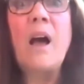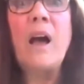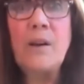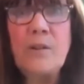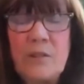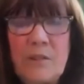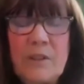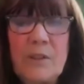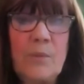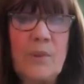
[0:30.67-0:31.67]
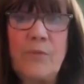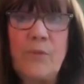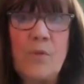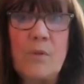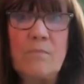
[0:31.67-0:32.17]
How do you deal with
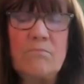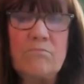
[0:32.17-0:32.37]
form?